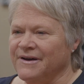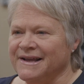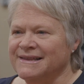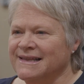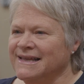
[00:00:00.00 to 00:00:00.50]

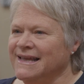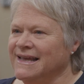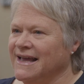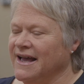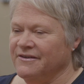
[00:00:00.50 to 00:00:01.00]

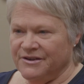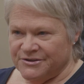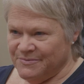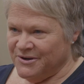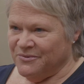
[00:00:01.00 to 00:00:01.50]
Finally,
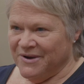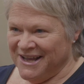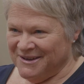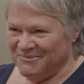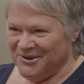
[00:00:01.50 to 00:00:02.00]
there's been a
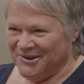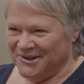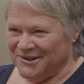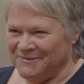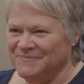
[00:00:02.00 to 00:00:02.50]
wake-up
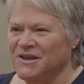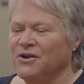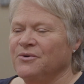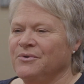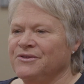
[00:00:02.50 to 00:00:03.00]
call
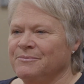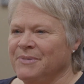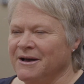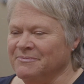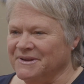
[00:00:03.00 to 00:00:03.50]
where the
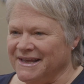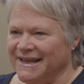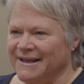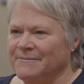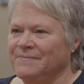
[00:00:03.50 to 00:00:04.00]

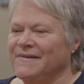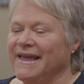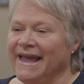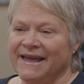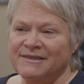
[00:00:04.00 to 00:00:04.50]
public
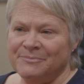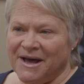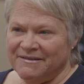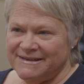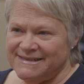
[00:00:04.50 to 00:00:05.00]
and the
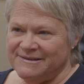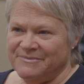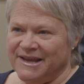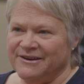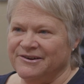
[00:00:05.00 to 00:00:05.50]

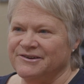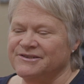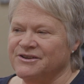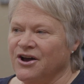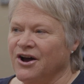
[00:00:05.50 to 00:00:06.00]

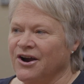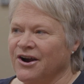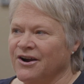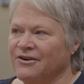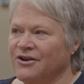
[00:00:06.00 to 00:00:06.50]
policymakers
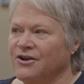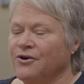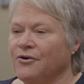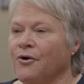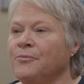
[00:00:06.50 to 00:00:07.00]
are
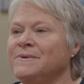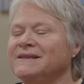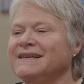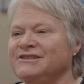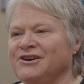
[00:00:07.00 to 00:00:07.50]

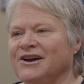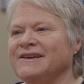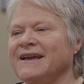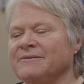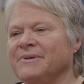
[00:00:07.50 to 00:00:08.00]
openly
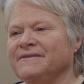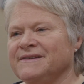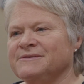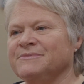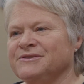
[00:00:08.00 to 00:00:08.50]
talking about
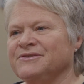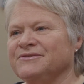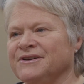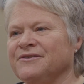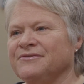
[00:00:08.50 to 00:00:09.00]
this
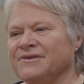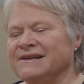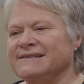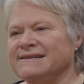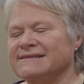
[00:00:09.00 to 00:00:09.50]
maternal health
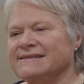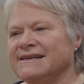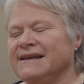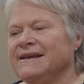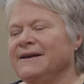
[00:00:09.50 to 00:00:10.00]
crisis.
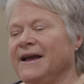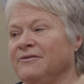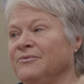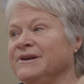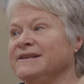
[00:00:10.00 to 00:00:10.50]

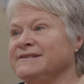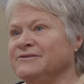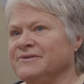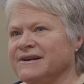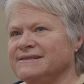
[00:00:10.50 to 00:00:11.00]
And what is the
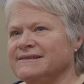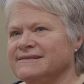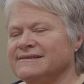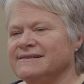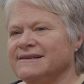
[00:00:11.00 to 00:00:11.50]

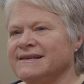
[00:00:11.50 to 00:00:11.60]
crisis?